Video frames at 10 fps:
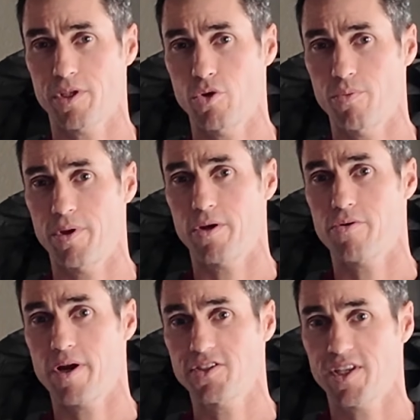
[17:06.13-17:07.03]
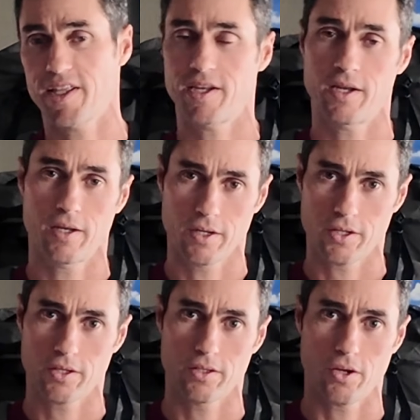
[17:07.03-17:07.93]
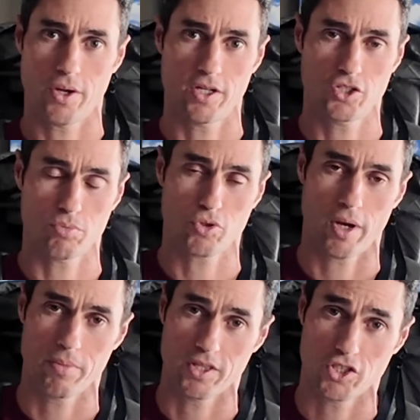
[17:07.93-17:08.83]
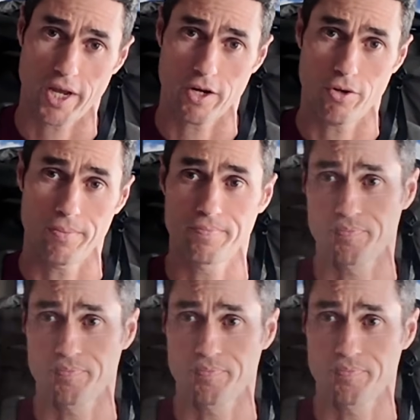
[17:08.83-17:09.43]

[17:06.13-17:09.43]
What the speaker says: you would be interested in, go ahead and subscribe to the channel.